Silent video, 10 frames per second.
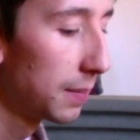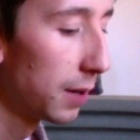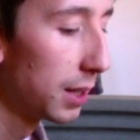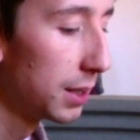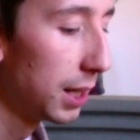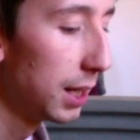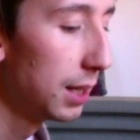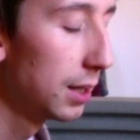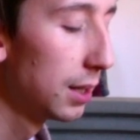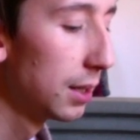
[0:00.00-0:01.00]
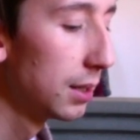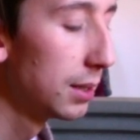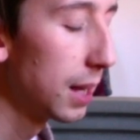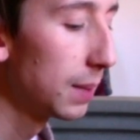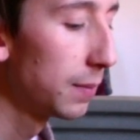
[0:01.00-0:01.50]
fret D,
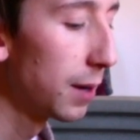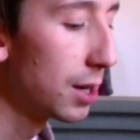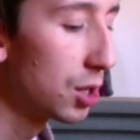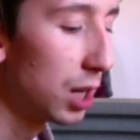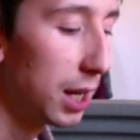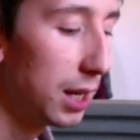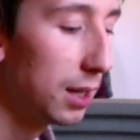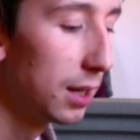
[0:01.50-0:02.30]
2nd fret G,